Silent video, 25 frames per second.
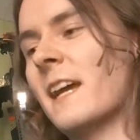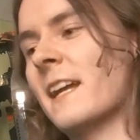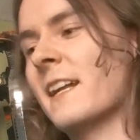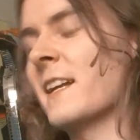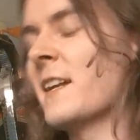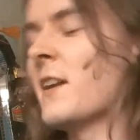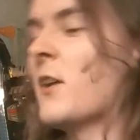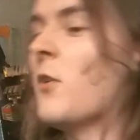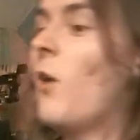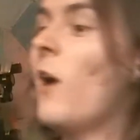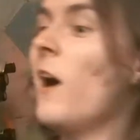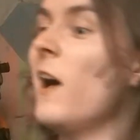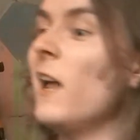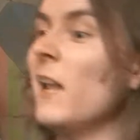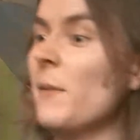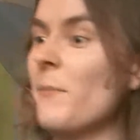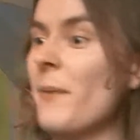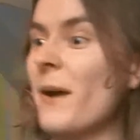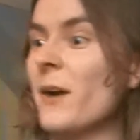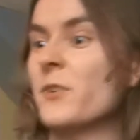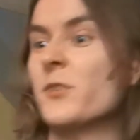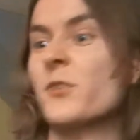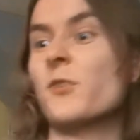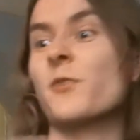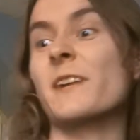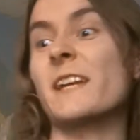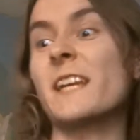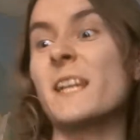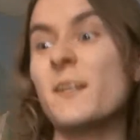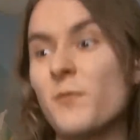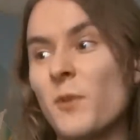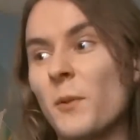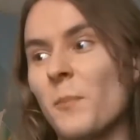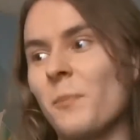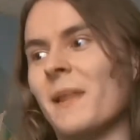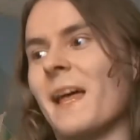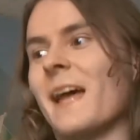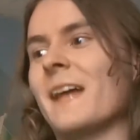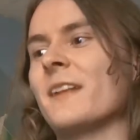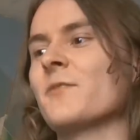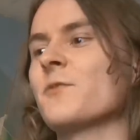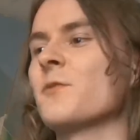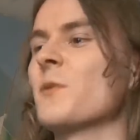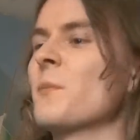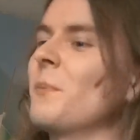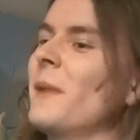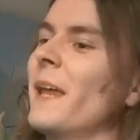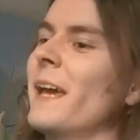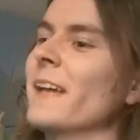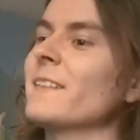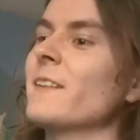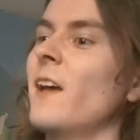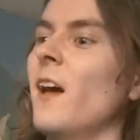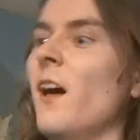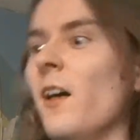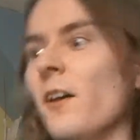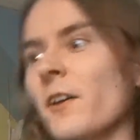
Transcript: and I know all about your evil plan to replace